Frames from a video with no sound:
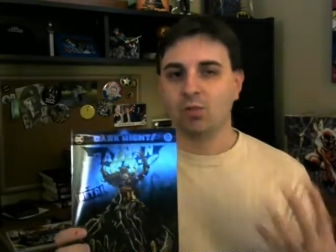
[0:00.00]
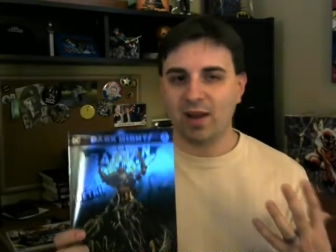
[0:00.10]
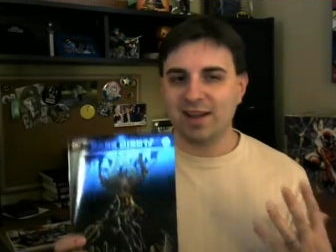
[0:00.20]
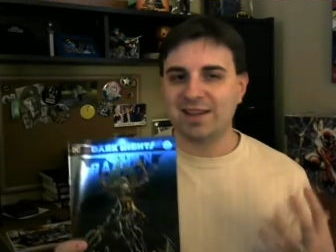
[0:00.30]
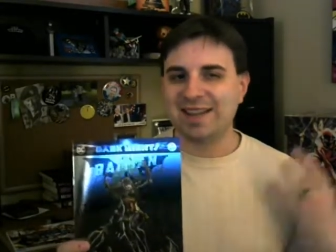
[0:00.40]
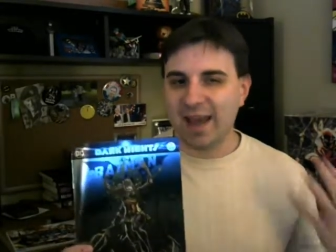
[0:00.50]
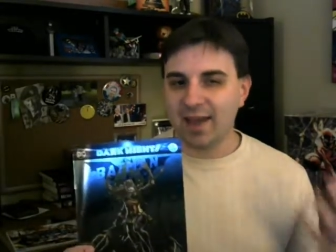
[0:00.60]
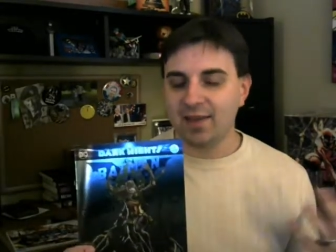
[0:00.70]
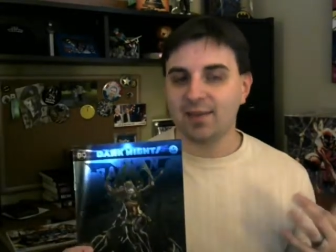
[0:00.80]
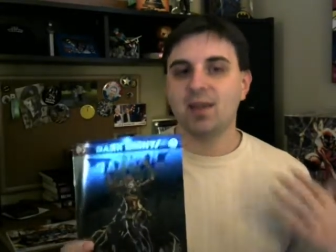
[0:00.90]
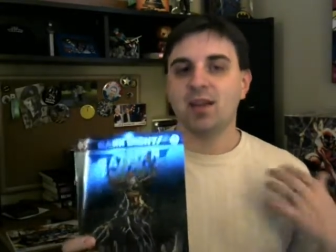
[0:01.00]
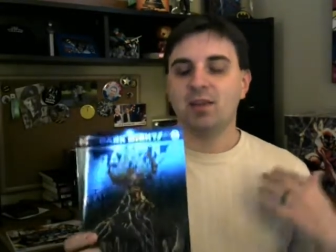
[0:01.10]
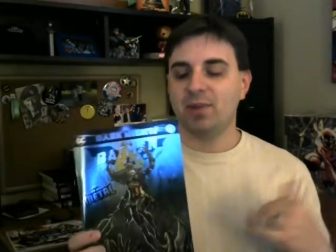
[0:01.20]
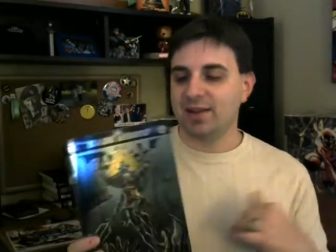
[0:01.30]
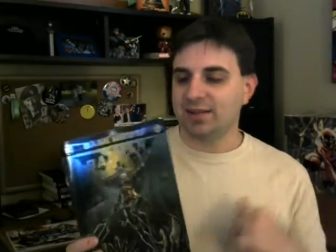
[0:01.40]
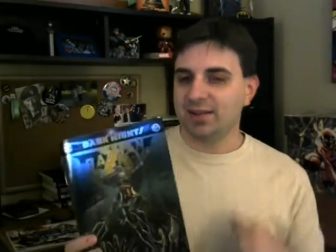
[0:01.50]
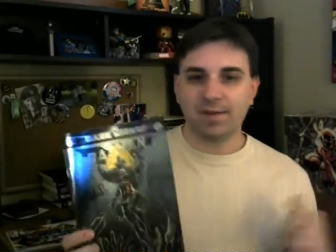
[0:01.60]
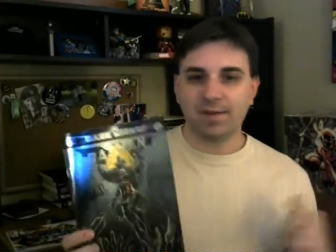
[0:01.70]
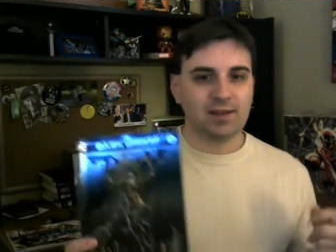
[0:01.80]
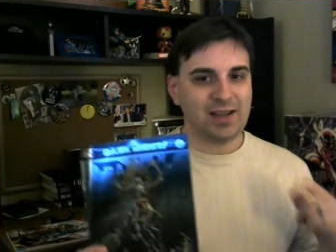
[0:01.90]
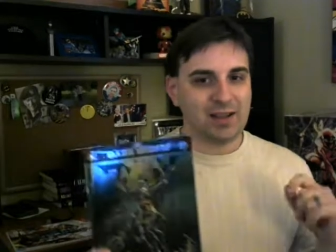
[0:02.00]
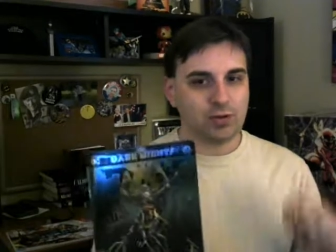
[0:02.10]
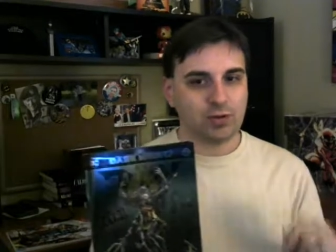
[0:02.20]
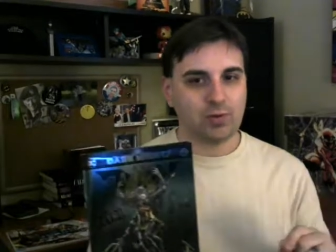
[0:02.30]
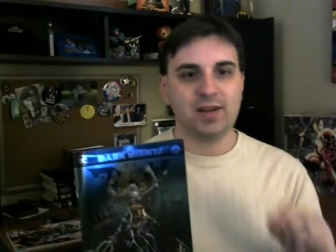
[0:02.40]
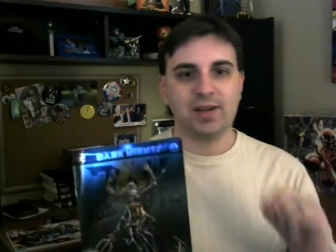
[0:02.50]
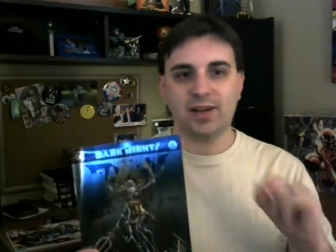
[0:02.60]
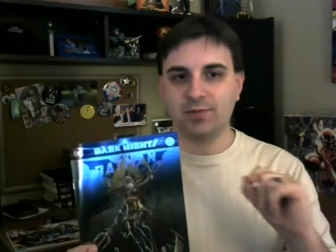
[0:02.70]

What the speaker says: Red Death, but I definitely enjoyed it.